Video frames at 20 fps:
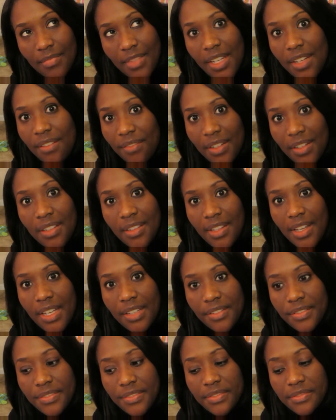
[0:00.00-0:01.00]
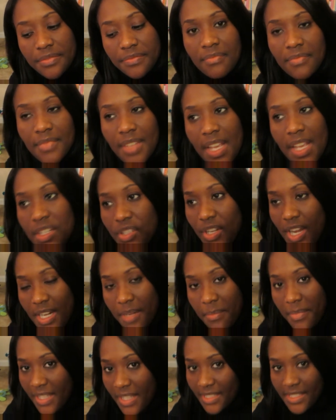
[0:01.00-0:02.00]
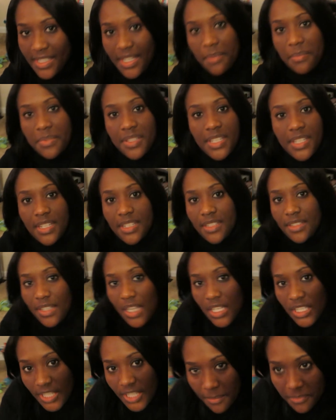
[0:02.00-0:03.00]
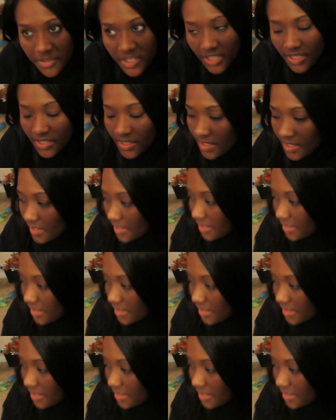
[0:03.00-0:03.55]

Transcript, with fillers: in real life and try to make assumptions assumptions and